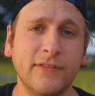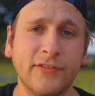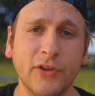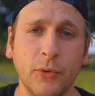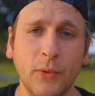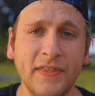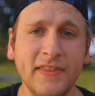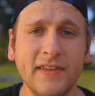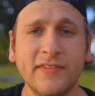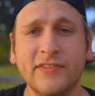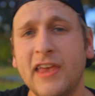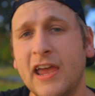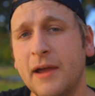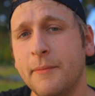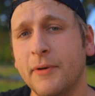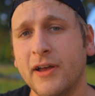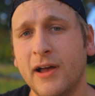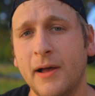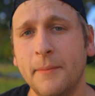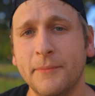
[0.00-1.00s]
So when this
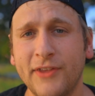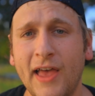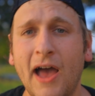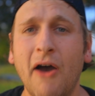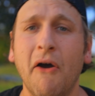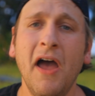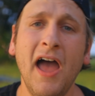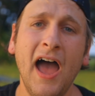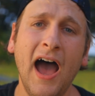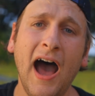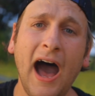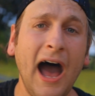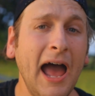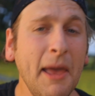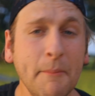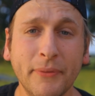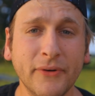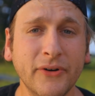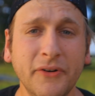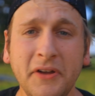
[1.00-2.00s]
camera comes out,
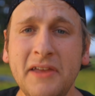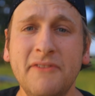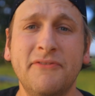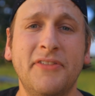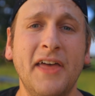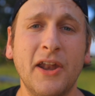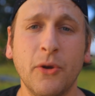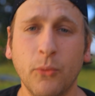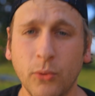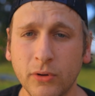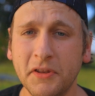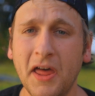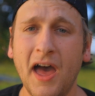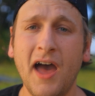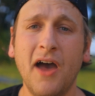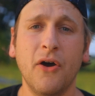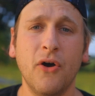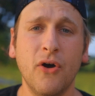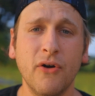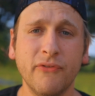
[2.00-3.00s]
I believe that it will
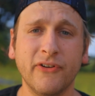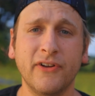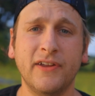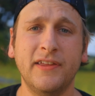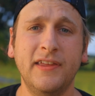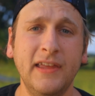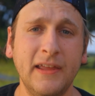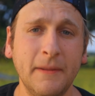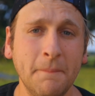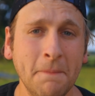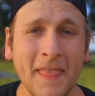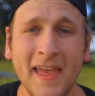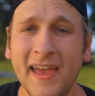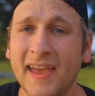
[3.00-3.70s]
not overheat.